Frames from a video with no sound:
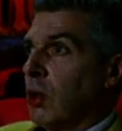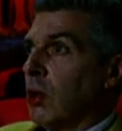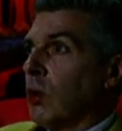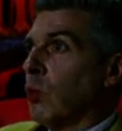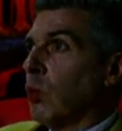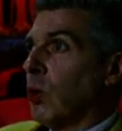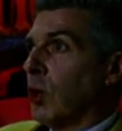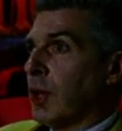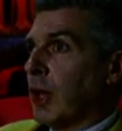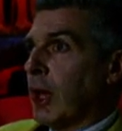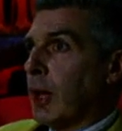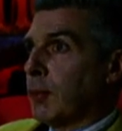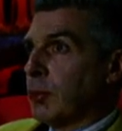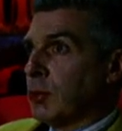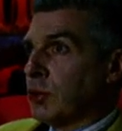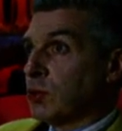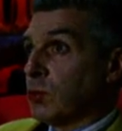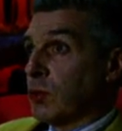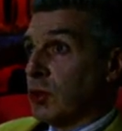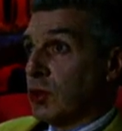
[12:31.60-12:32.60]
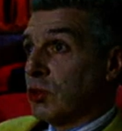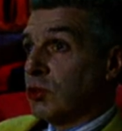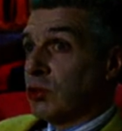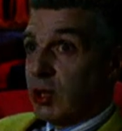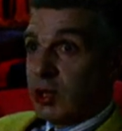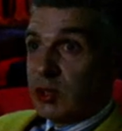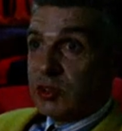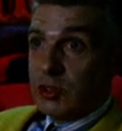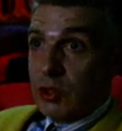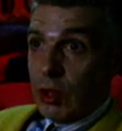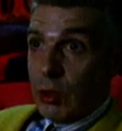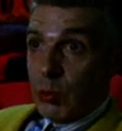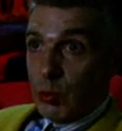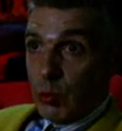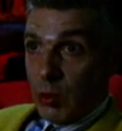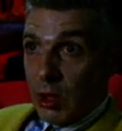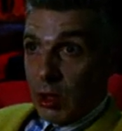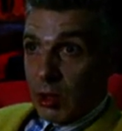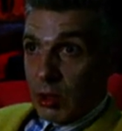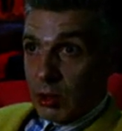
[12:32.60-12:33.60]
What happens when the drugs don't
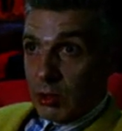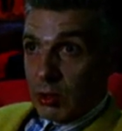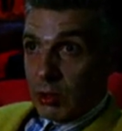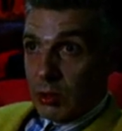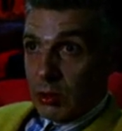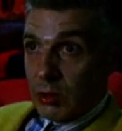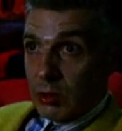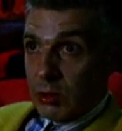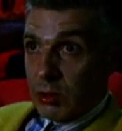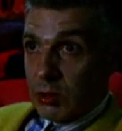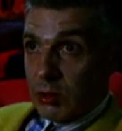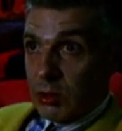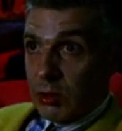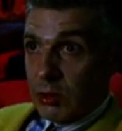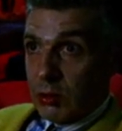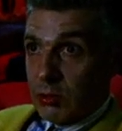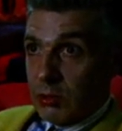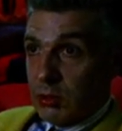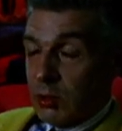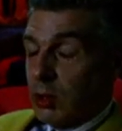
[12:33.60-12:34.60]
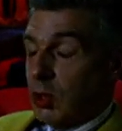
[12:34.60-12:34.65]
work? You know?